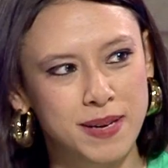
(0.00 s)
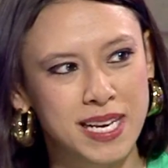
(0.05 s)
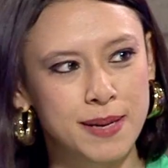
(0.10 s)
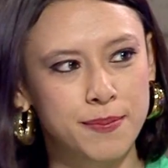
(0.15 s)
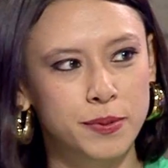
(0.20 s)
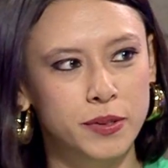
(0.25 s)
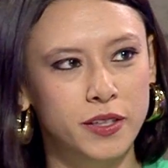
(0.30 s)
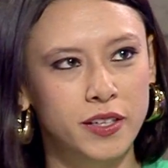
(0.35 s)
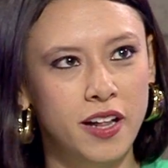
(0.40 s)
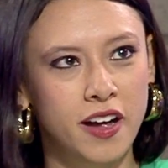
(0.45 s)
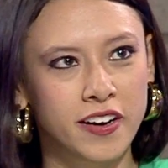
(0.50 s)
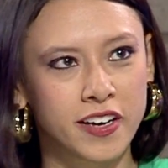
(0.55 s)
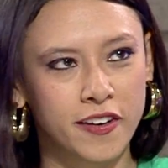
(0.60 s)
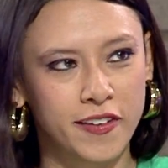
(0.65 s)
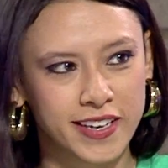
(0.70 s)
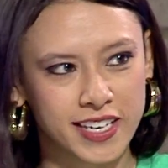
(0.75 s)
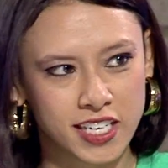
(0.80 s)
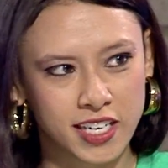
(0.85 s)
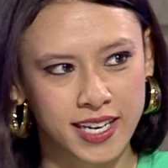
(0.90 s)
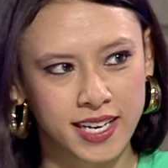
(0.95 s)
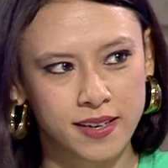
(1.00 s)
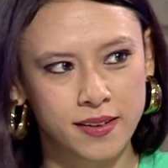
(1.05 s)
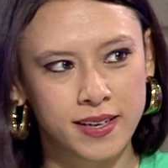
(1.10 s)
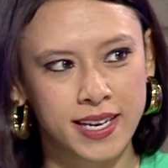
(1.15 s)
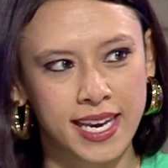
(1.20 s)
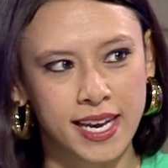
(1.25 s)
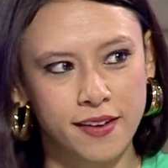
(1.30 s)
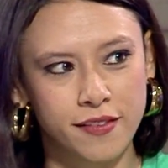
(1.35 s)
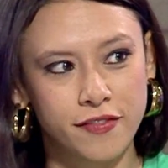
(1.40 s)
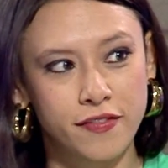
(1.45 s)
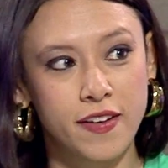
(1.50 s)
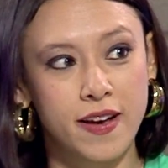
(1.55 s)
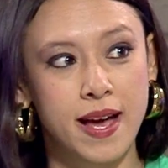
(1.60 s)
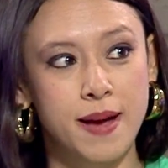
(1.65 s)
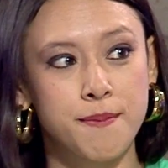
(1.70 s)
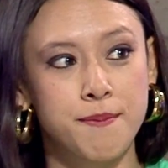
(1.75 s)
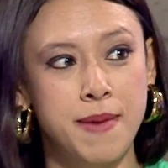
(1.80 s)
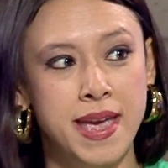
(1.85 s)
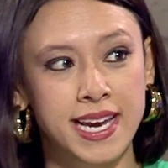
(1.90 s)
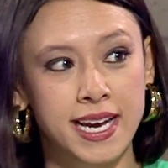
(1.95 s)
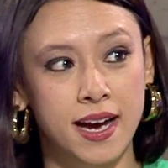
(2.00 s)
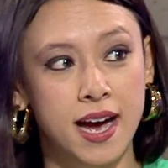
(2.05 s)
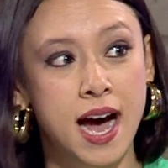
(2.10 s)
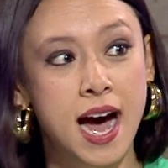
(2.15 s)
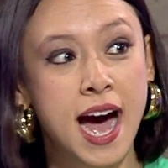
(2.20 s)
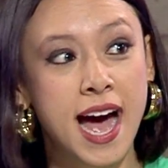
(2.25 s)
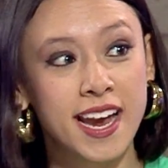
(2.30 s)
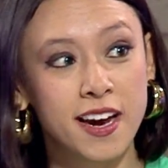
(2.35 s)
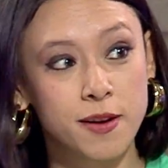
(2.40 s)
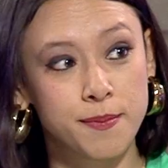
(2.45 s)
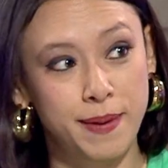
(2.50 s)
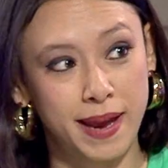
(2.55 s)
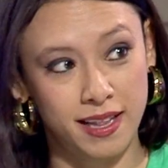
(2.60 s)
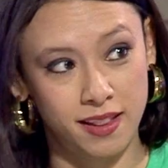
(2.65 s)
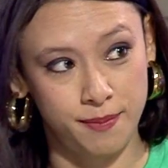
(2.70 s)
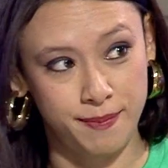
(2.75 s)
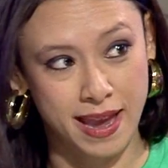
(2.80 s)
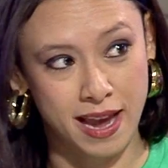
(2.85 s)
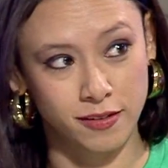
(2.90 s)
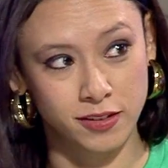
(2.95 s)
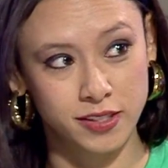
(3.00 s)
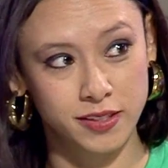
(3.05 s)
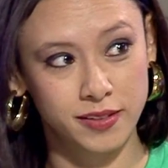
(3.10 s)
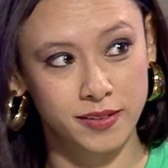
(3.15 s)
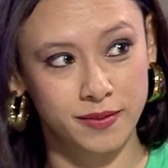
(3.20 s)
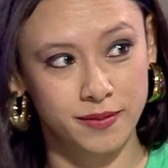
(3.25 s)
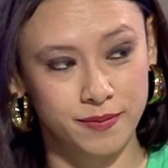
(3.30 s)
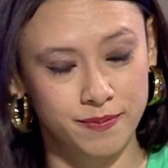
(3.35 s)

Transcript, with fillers: people are going to give, make a higher bail amount